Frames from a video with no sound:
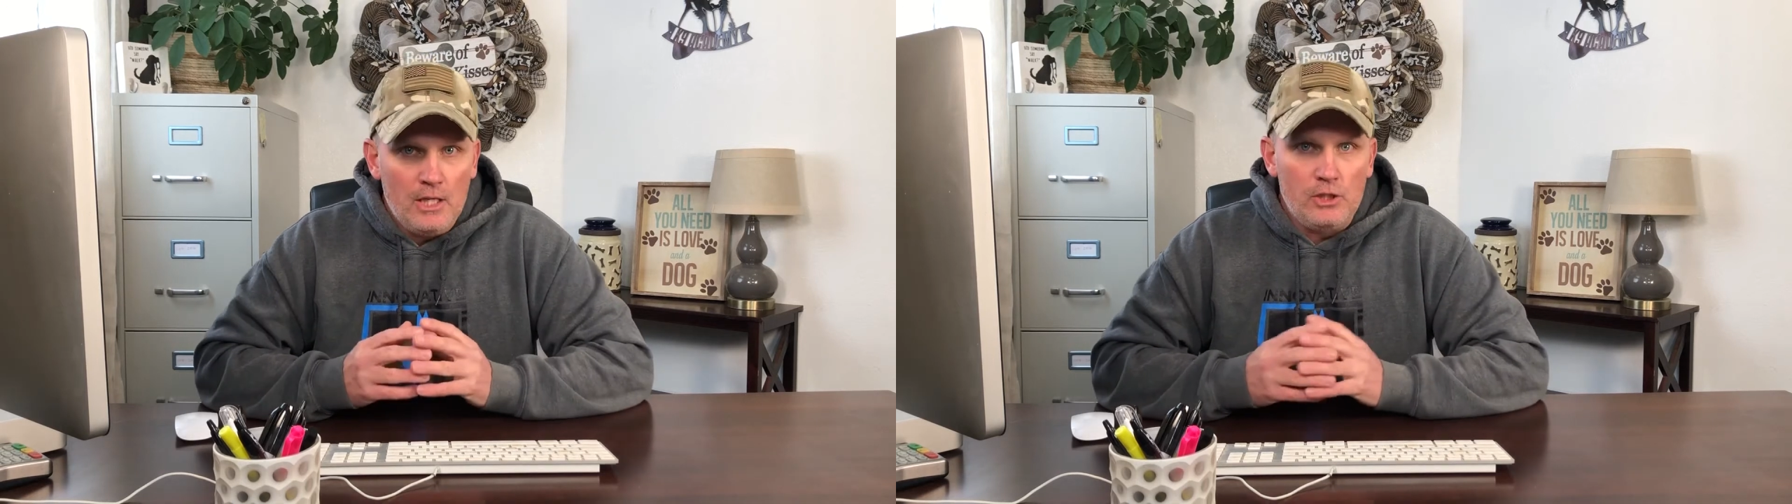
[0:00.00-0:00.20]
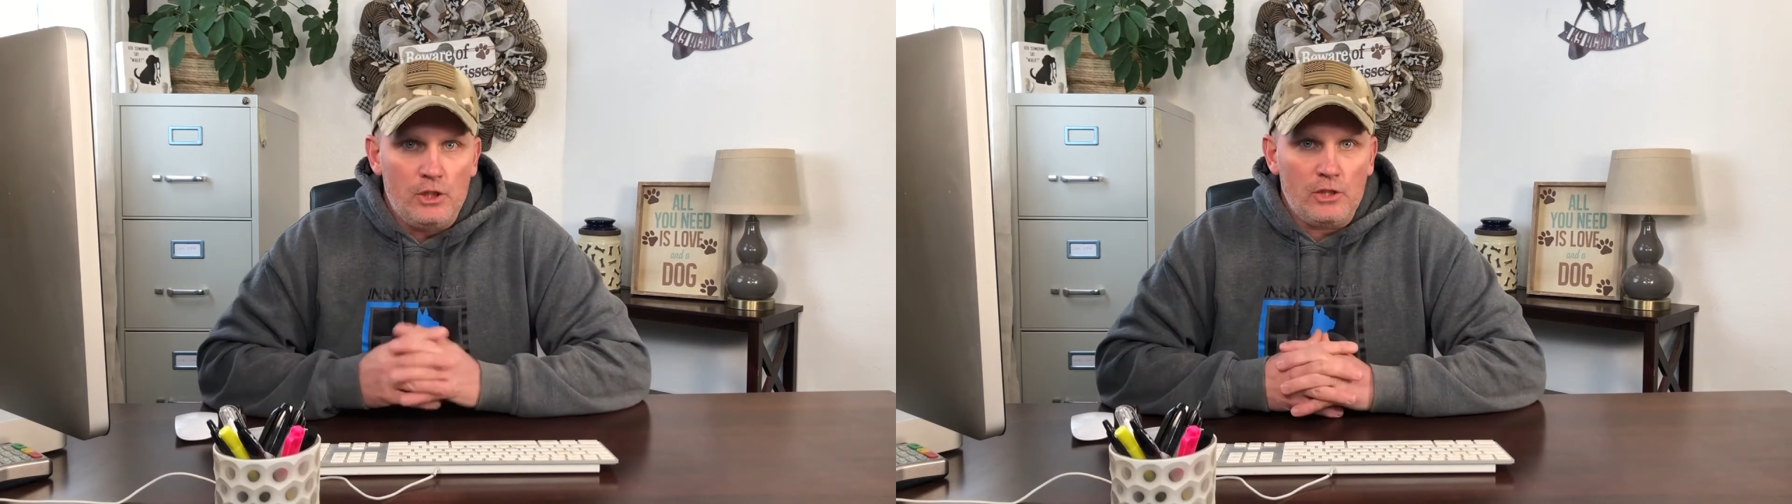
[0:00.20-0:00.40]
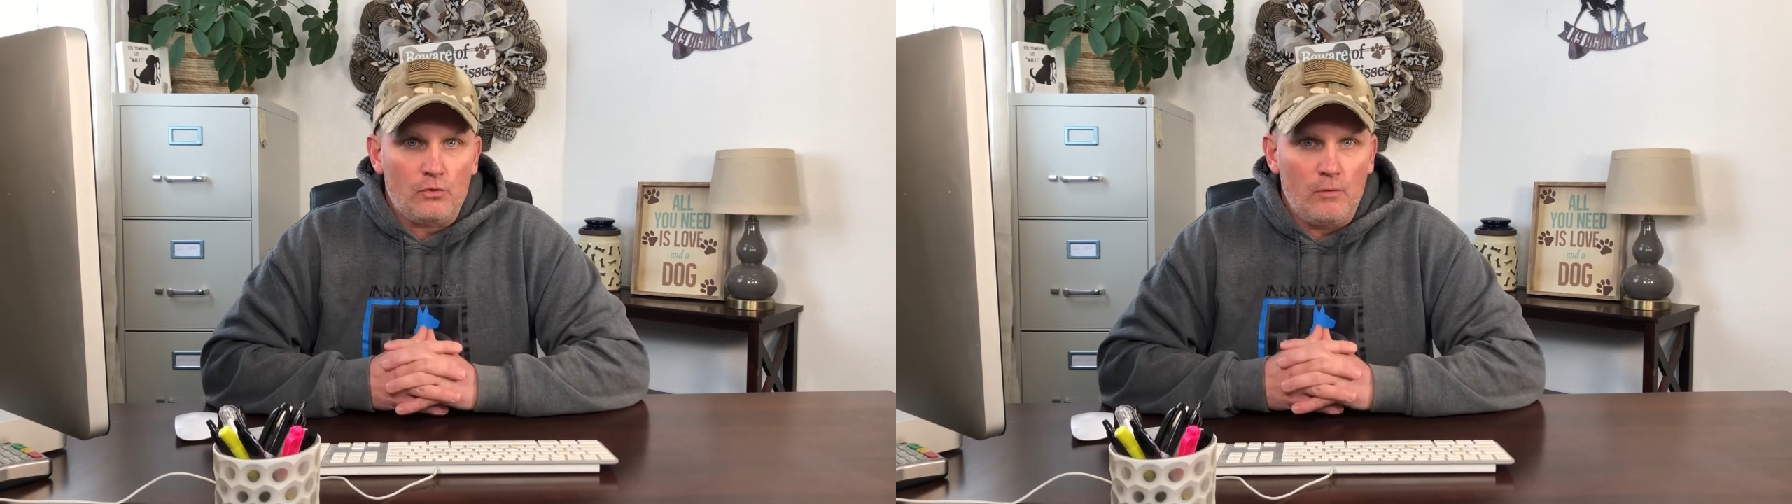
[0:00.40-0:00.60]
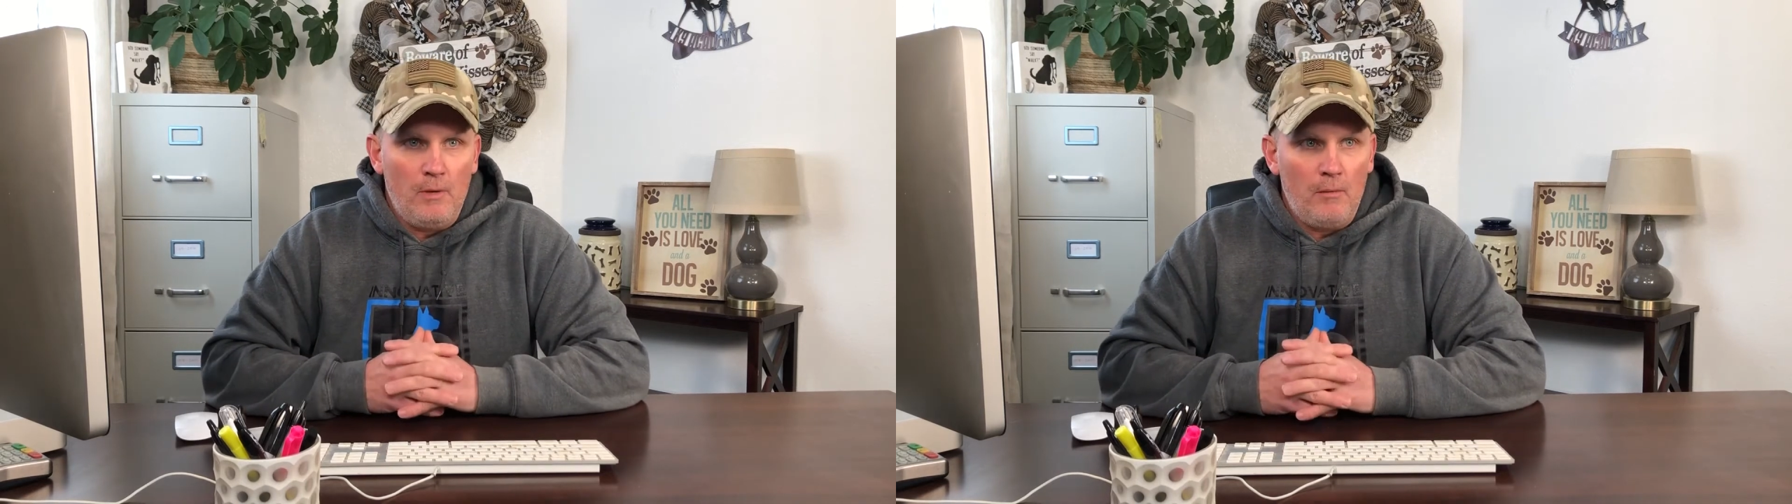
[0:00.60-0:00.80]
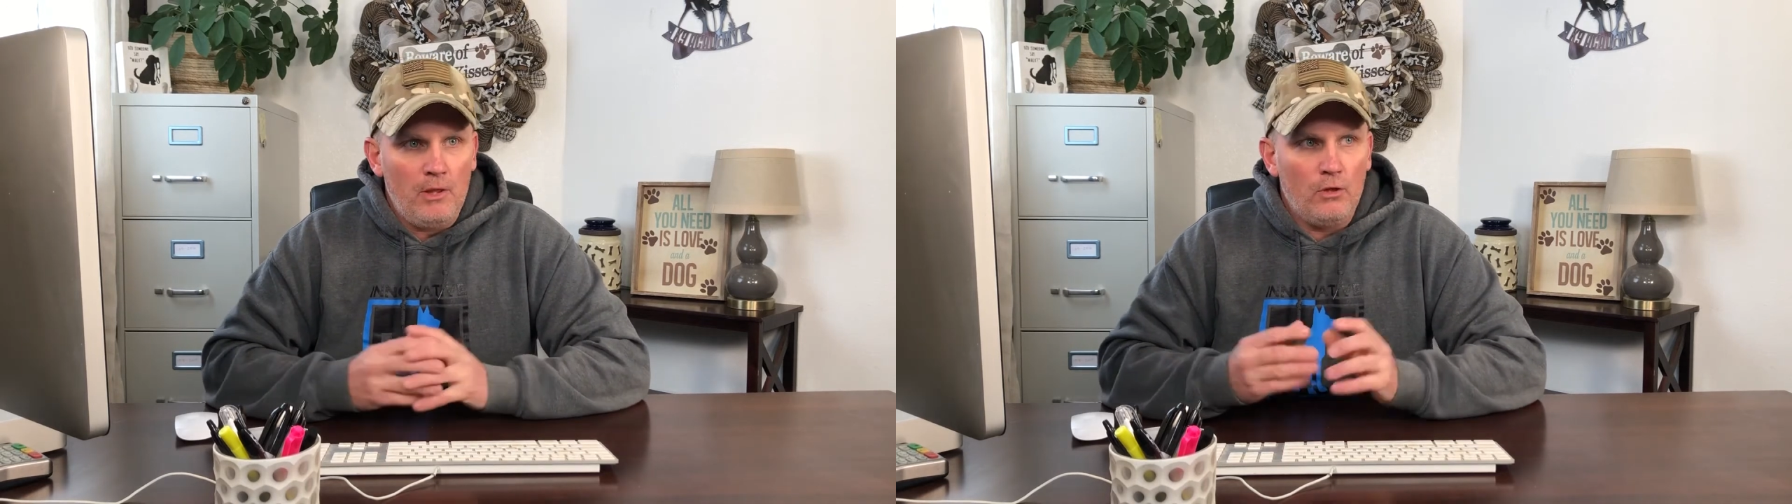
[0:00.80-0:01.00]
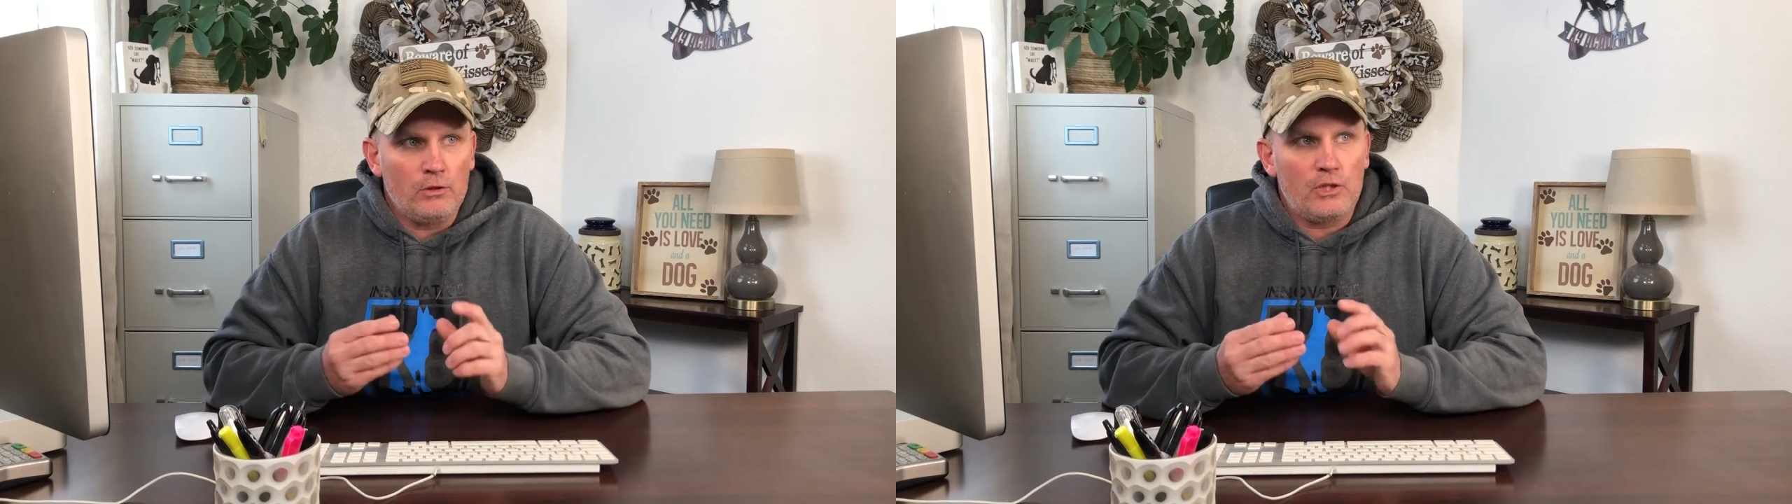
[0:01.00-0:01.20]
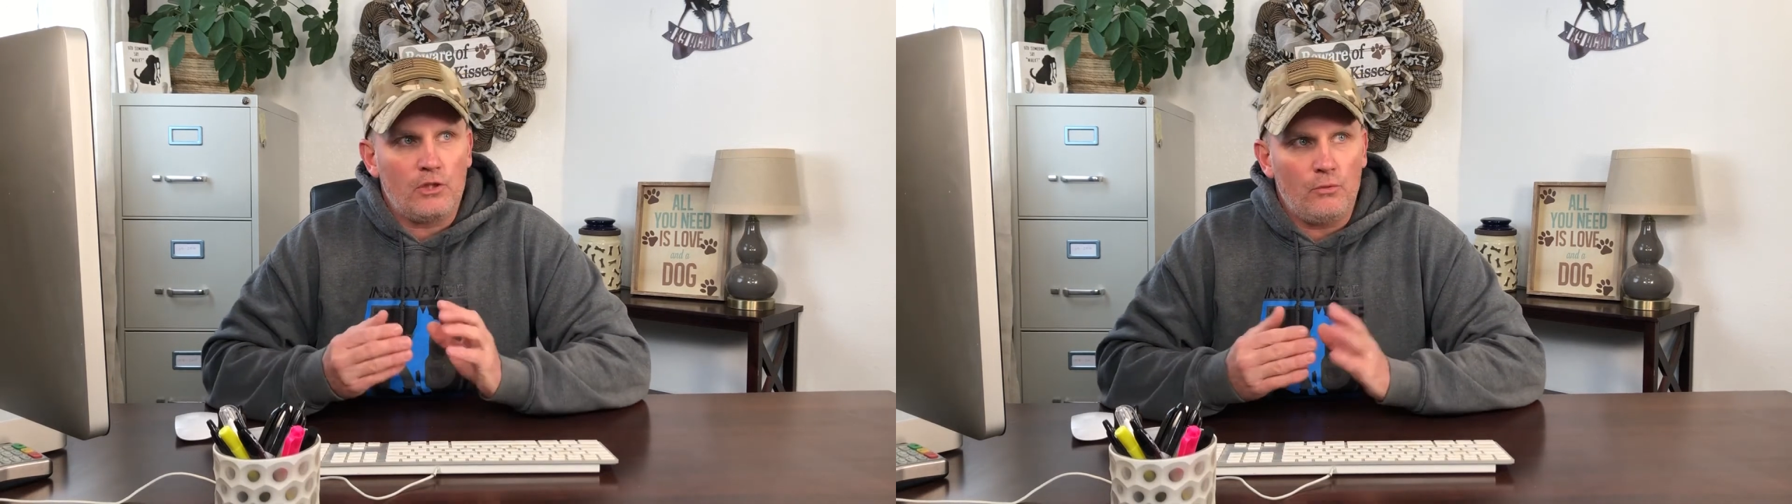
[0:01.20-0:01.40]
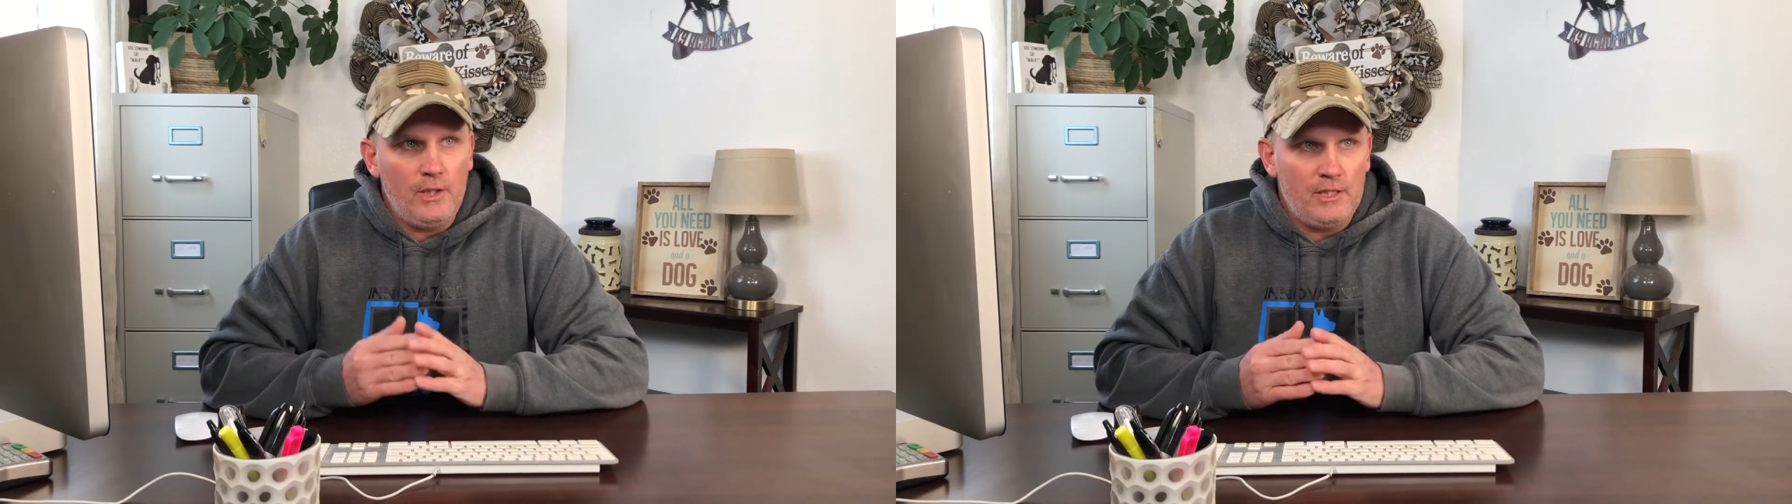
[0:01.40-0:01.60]
just remember those
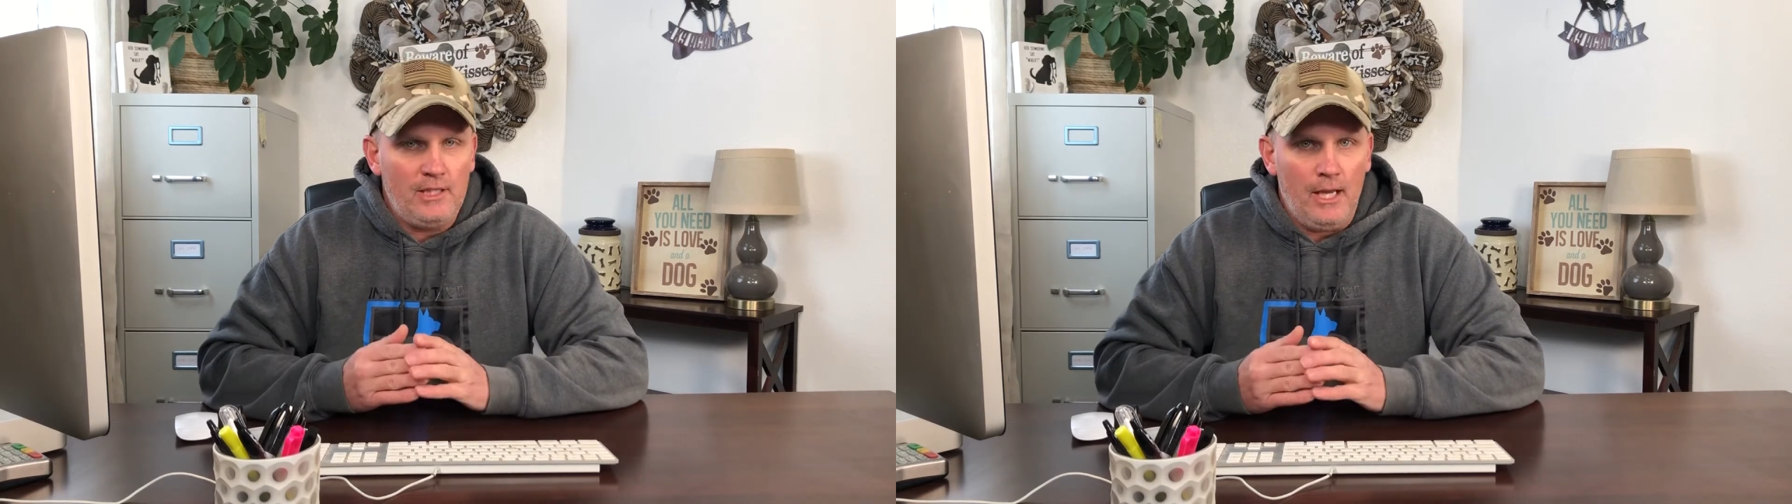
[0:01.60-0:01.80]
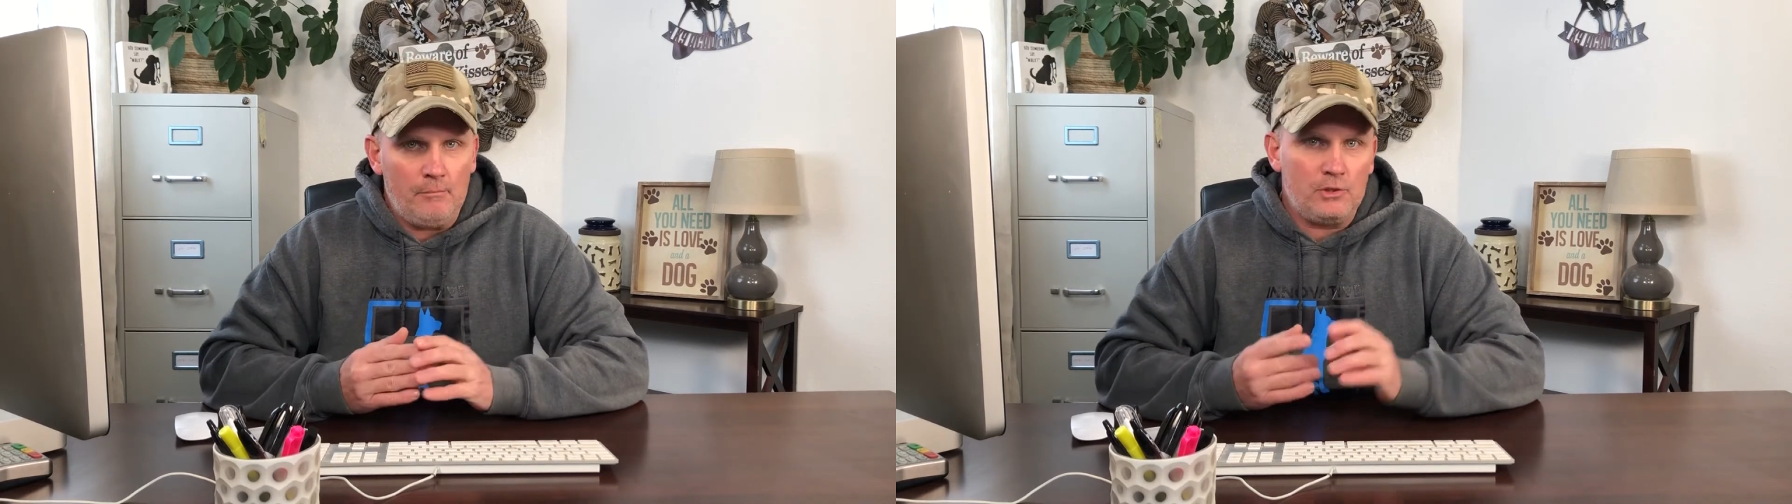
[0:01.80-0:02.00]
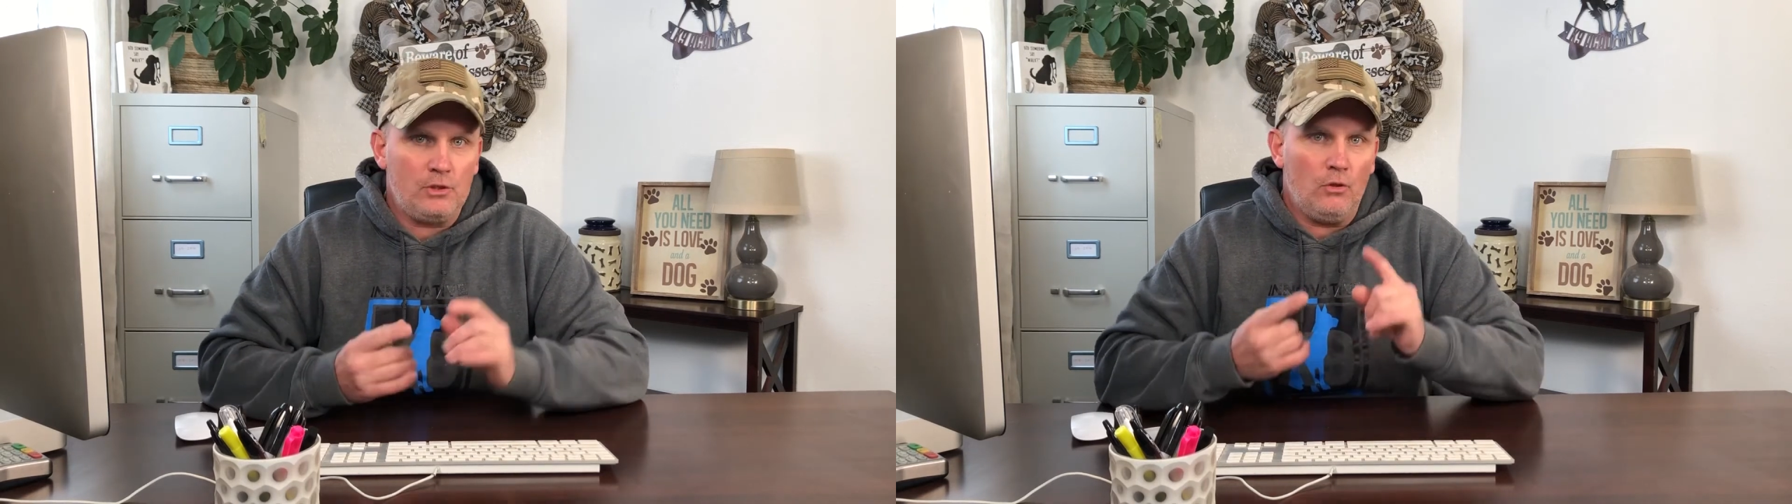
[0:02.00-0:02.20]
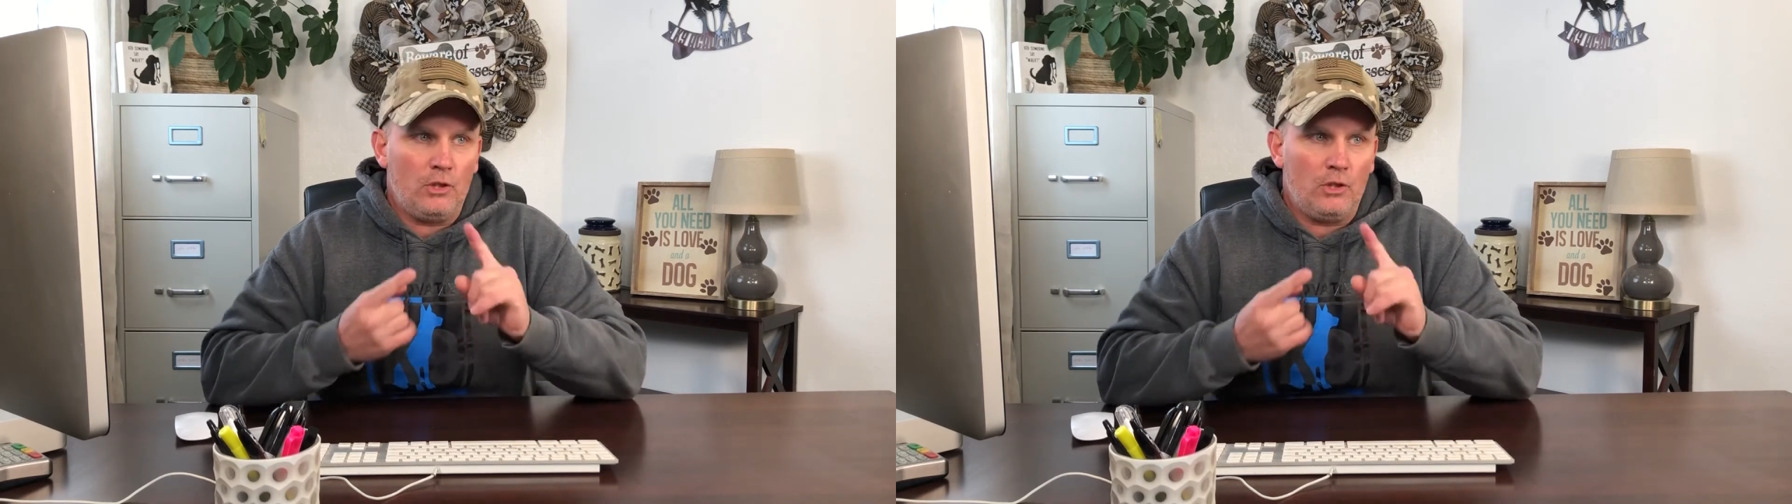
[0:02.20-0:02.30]
3 steps. So